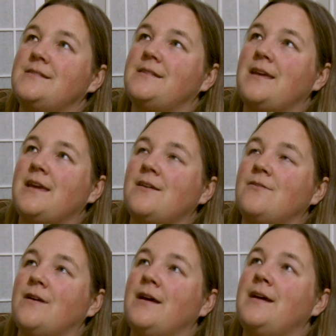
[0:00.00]

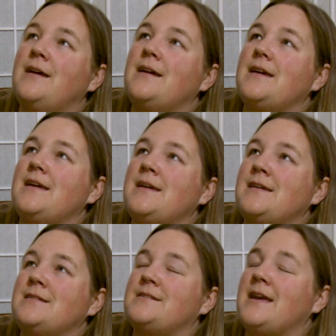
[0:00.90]
thing
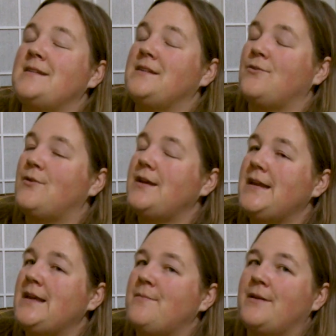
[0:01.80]
is a
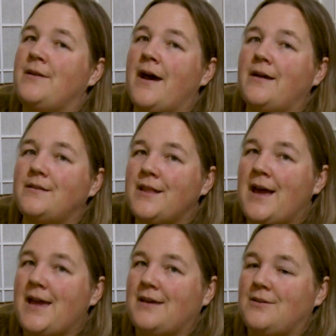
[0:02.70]
zucchini, but not
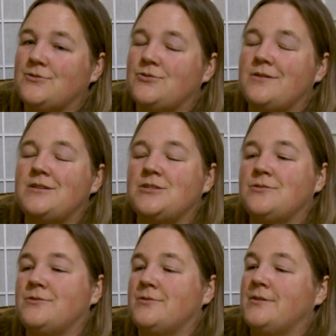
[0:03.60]
like your
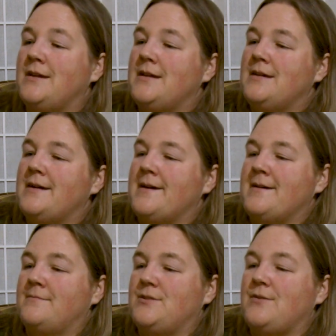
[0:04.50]
traditional
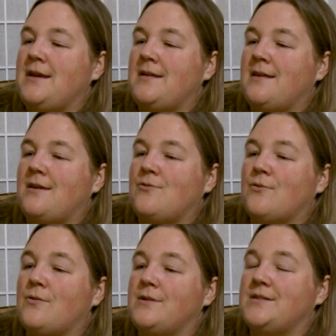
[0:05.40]
zucchini that you
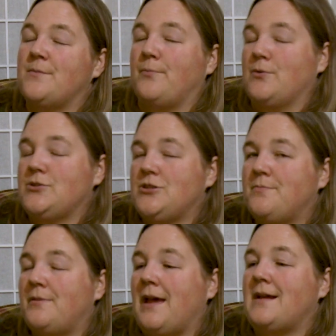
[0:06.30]
grow that's a bush
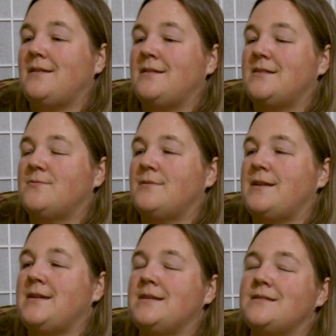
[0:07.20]
plant. This one
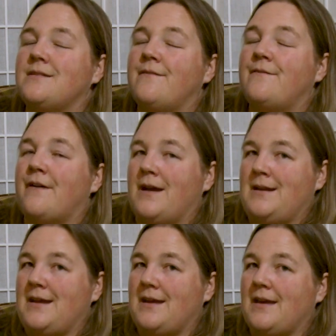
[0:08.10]
is
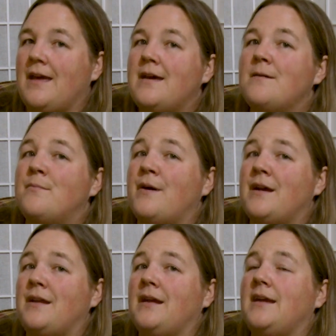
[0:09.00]
vining,
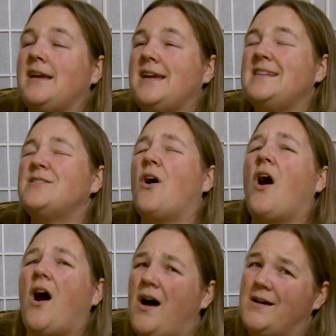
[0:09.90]
but it's
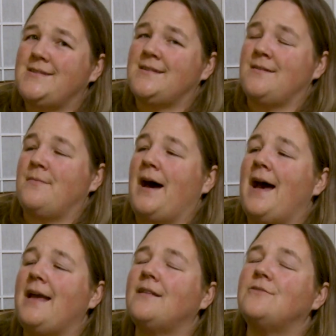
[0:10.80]
awesome.
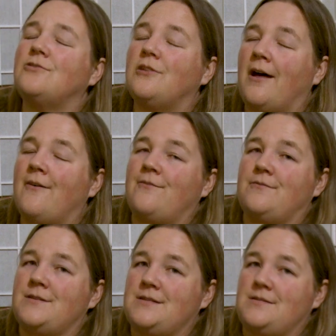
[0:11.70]
I love
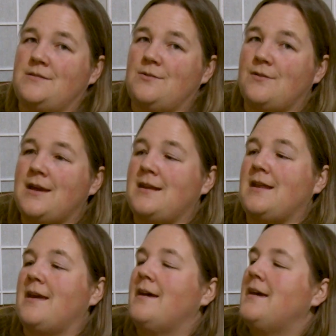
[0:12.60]
this
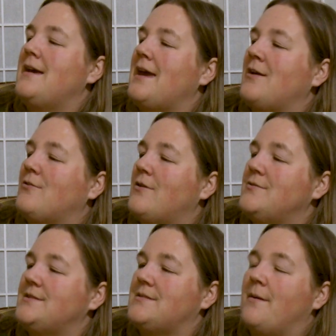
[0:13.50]
zucchini. It
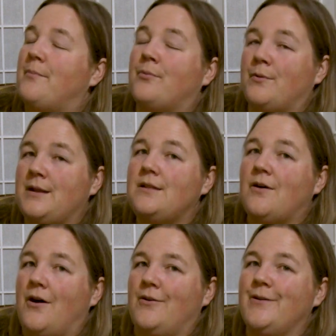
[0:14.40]
grows pretty
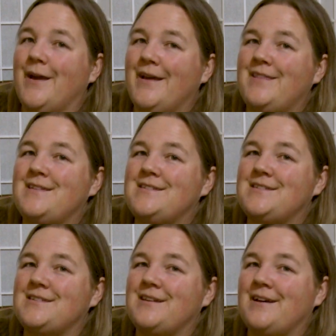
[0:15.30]
long.
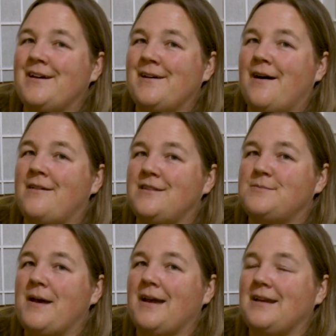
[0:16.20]
This on
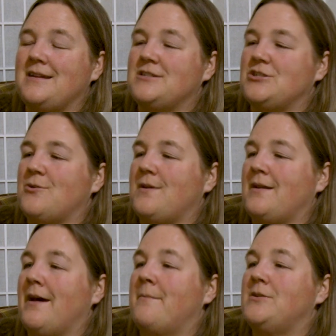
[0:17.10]
this packet is
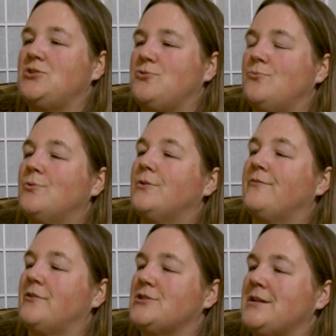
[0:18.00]
showing a mature
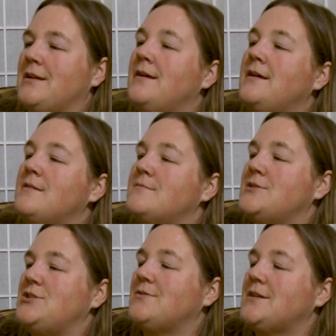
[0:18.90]
version,
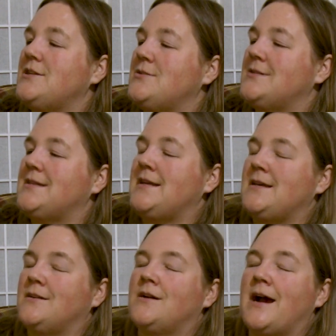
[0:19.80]
but you can use it
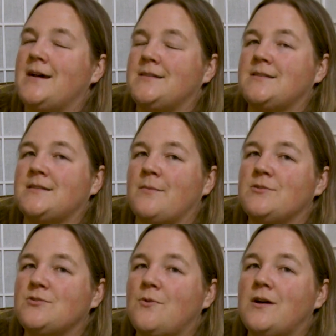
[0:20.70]
either as a
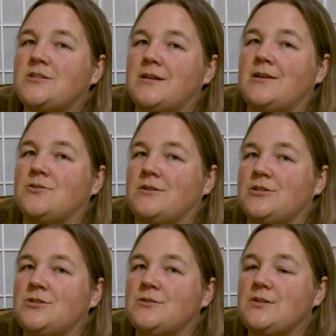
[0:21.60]
summer squash like
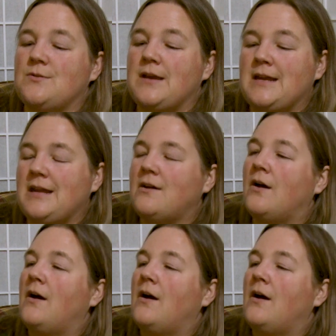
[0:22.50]
traditional zucchini